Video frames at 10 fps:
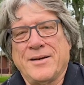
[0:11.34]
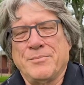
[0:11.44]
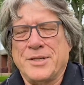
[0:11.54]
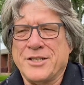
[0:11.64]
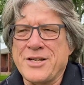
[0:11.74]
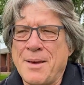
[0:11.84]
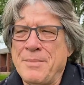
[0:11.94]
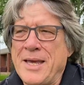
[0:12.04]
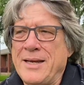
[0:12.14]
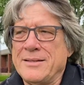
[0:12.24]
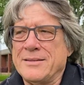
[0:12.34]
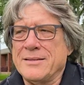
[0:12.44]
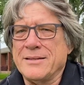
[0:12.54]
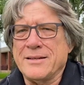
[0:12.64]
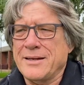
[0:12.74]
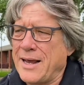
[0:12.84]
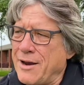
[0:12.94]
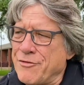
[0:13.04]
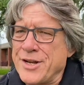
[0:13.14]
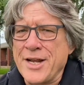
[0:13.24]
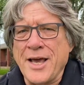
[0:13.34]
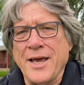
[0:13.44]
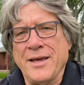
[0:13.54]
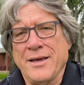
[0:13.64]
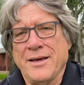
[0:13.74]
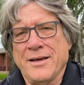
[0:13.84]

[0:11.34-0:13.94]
But does that mean every day?